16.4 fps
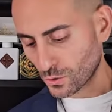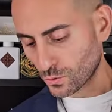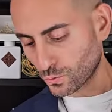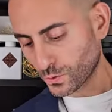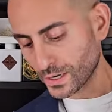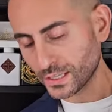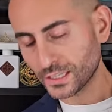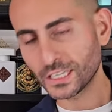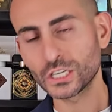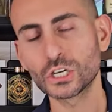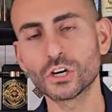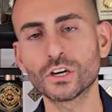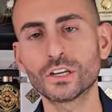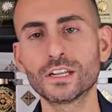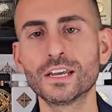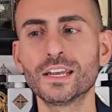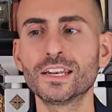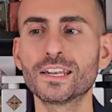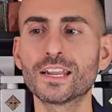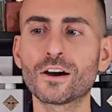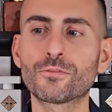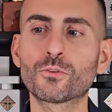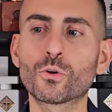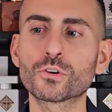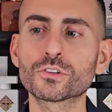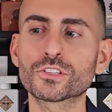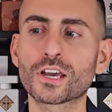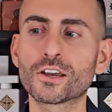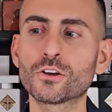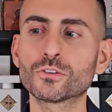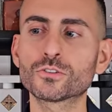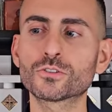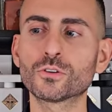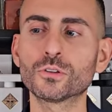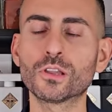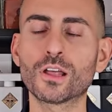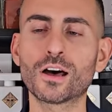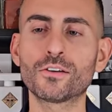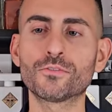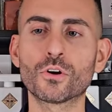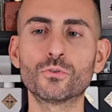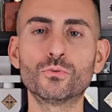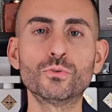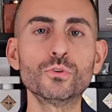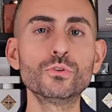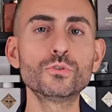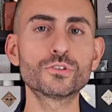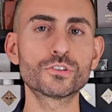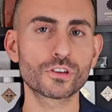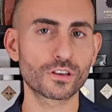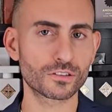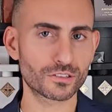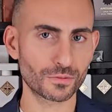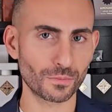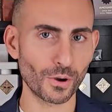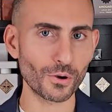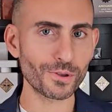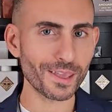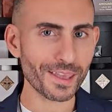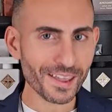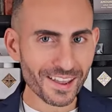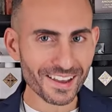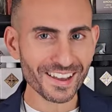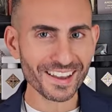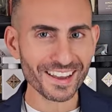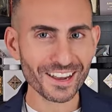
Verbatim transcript: really good. Now, of course, I also love Rouge Smoking